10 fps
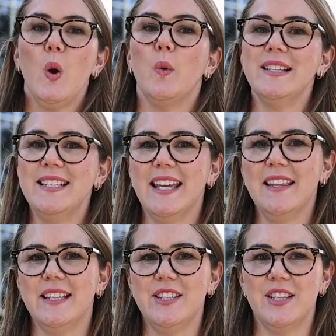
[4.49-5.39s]
Once
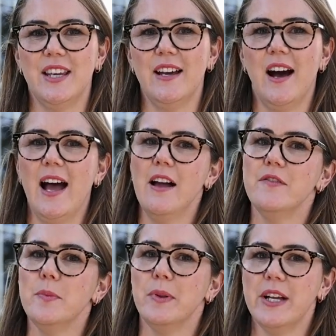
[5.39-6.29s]
again this year, I
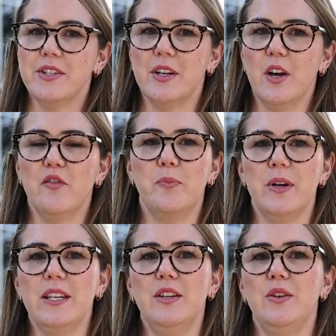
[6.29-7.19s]
have the pleasure of
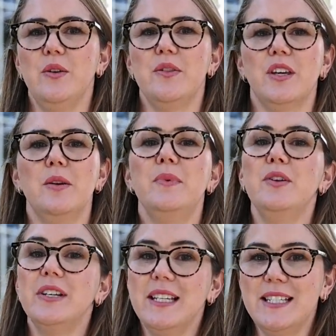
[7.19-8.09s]
bringing you the
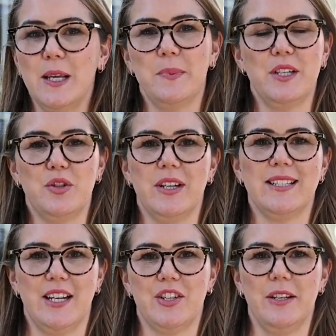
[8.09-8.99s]
Community Tips and
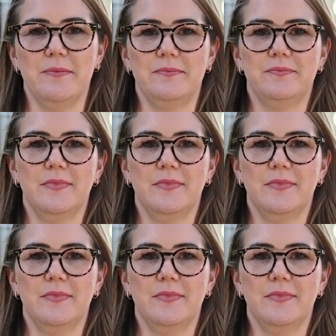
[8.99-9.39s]
Tricks session.